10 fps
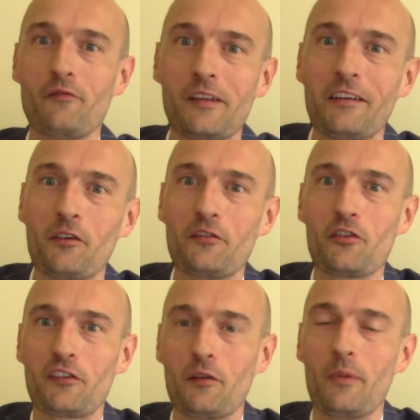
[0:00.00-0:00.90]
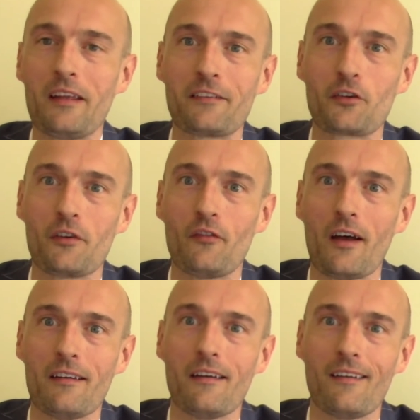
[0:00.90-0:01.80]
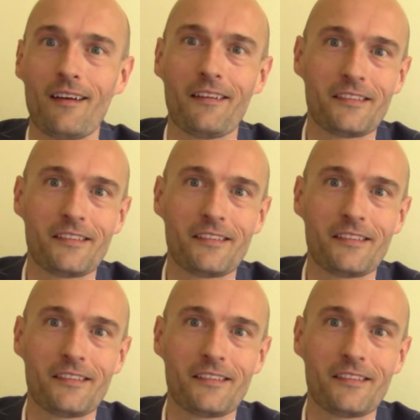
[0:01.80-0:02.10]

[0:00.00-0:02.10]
videos just to be sort of a